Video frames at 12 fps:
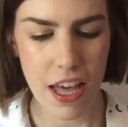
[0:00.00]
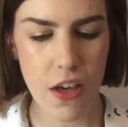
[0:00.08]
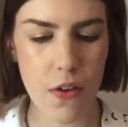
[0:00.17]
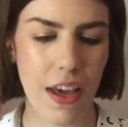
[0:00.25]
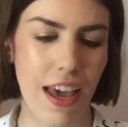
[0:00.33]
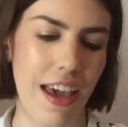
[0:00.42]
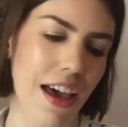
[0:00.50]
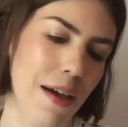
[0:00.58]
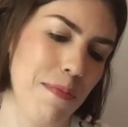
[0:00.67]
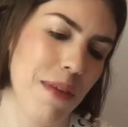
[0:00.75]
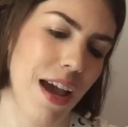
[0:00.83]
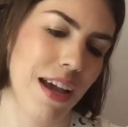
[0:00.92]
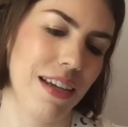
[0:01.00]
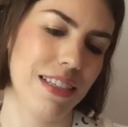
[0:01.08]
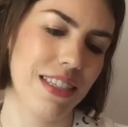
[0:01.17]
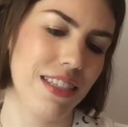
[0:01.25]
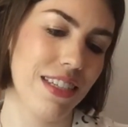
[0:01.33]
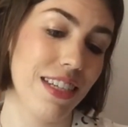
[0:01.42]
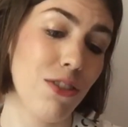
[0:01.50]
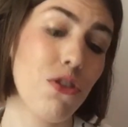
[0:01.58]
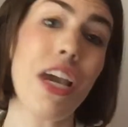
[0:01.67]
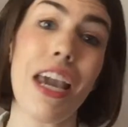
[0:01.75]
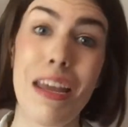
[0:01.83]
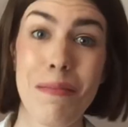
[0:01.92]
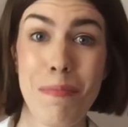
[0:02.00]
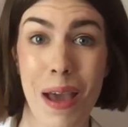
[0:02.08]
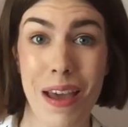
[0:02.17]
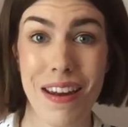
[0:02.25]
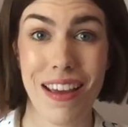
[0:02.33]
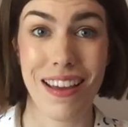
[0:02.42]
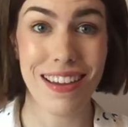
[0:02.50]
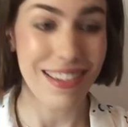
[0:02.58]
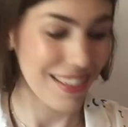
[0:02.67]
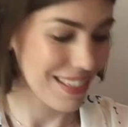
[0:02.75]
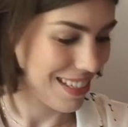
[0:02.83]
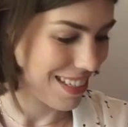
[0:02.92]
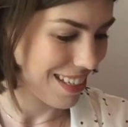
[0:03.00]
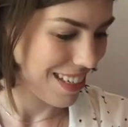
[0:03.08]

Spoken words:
Okay, up next, Jane Bennet.